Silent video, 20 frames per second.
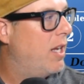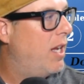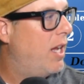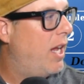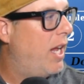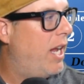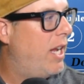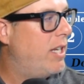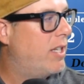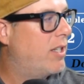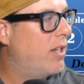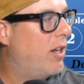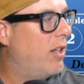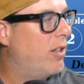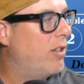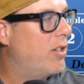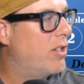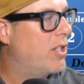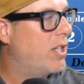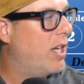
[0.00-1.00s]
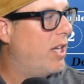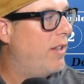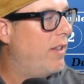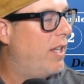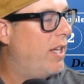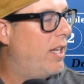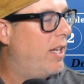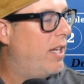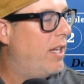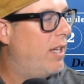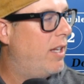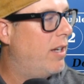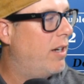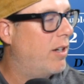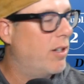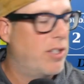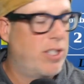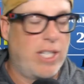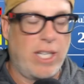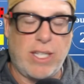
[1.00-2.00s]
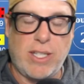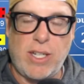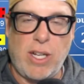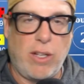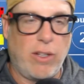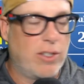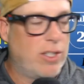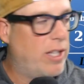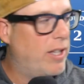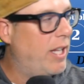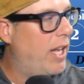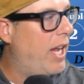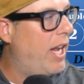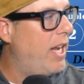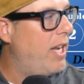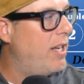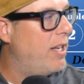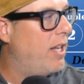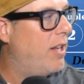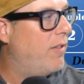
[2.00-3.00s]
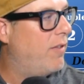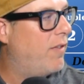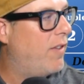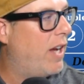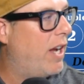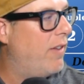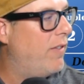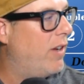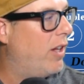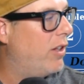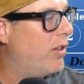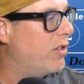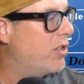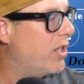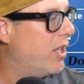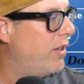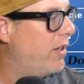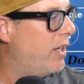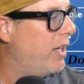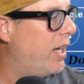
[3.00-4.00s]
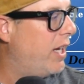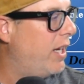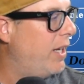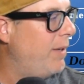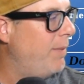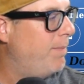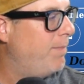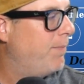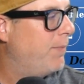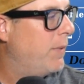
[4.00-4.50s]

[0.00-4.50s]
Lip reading: $8 on the, or $6 on the 8, and $5 on the 9.